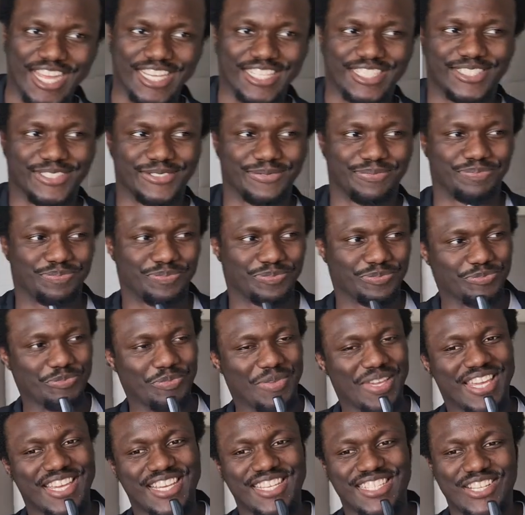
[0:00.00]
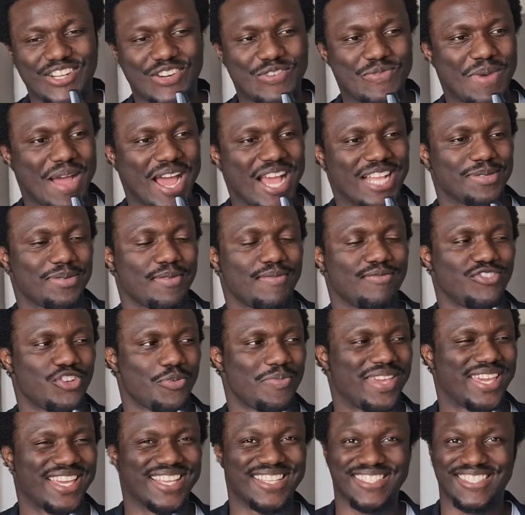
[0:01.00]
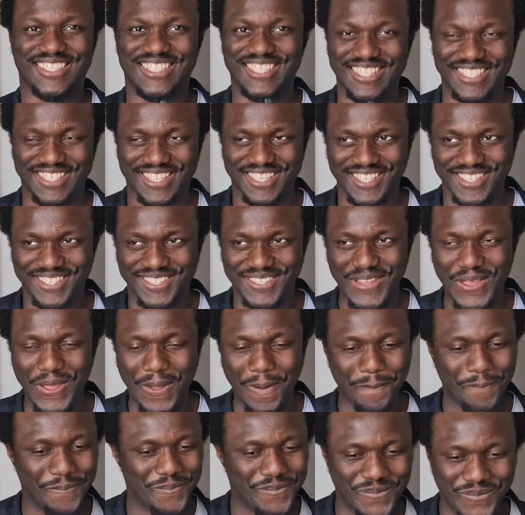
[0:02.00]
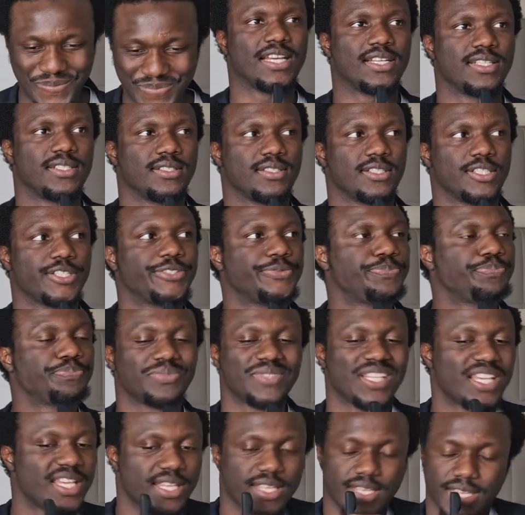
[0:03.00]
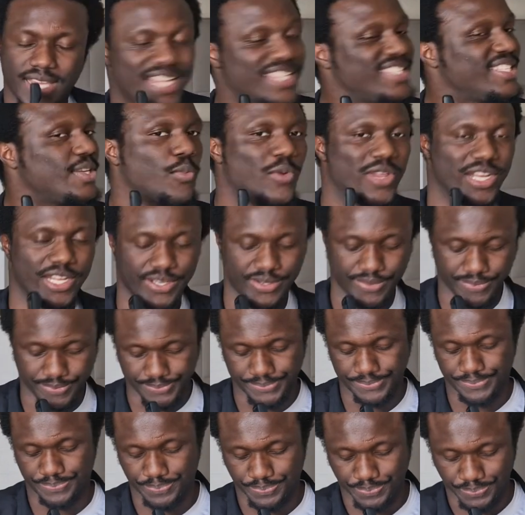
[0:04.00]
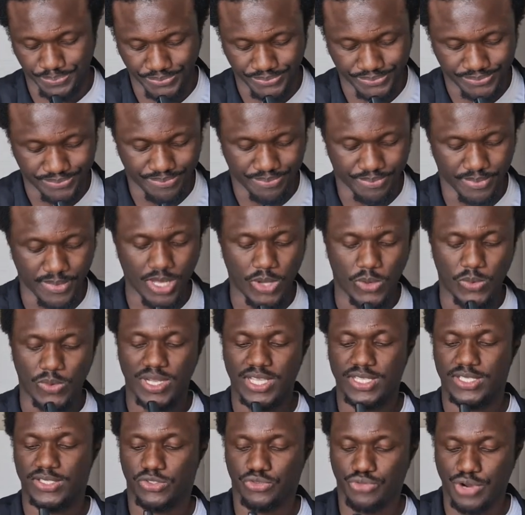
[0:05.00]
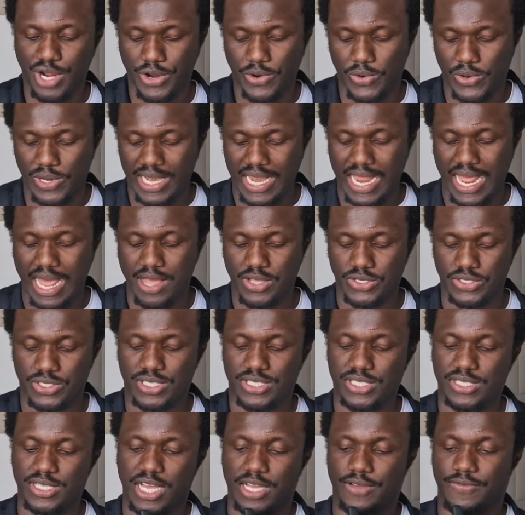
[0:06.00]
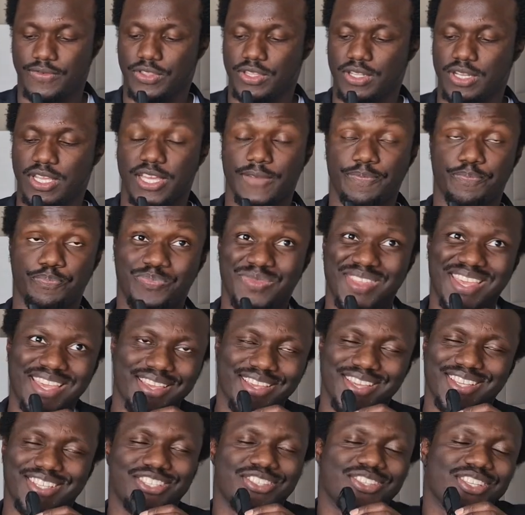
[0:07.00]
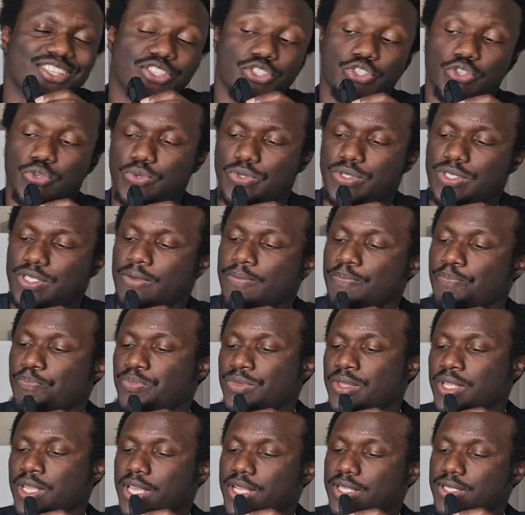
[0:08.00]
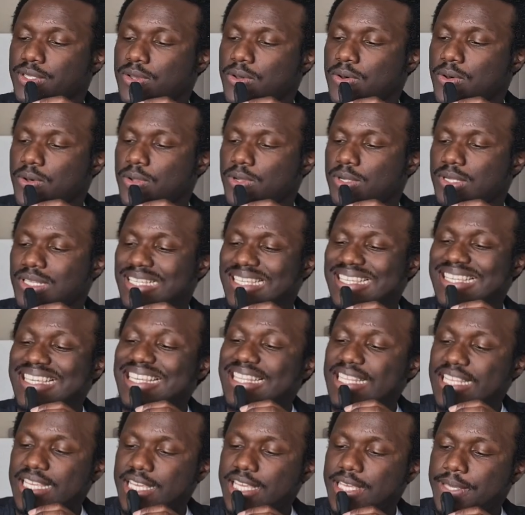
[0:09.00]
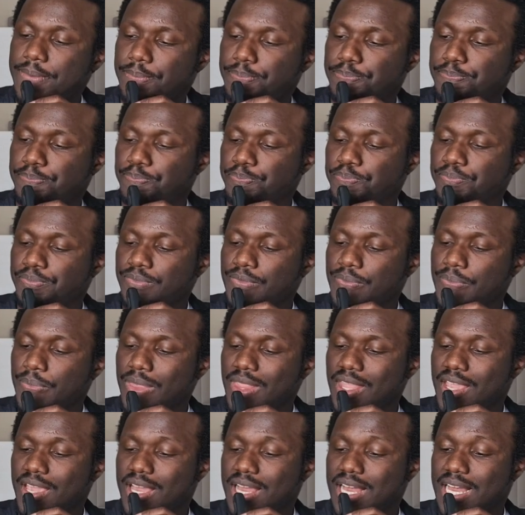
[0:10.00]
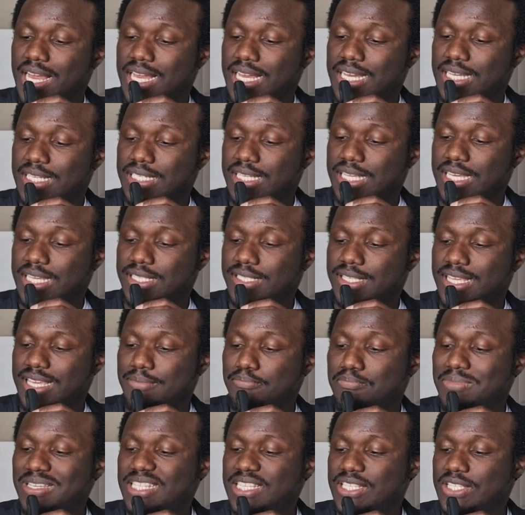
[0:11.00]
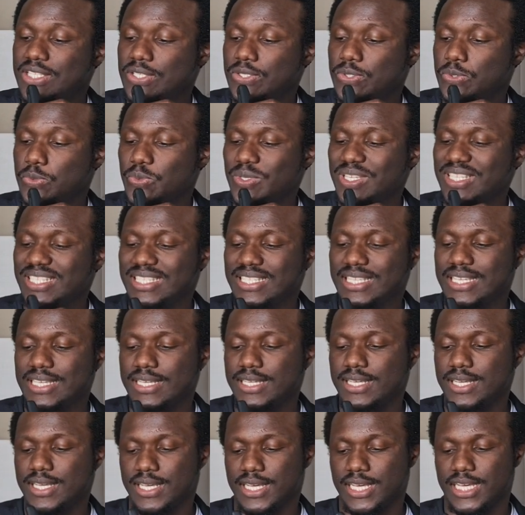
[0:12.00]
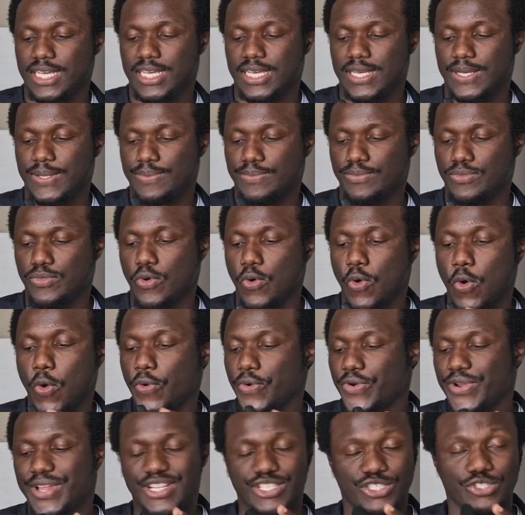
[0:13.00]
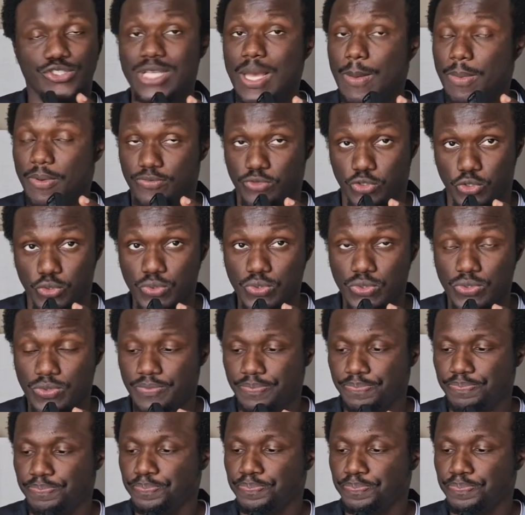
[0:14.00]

like because it reminds me of Jamaican cheesies and it's a winner. Now let's try our last snack for the day. It's juice. It's called Kini and it's a bittersweet orange type of juice.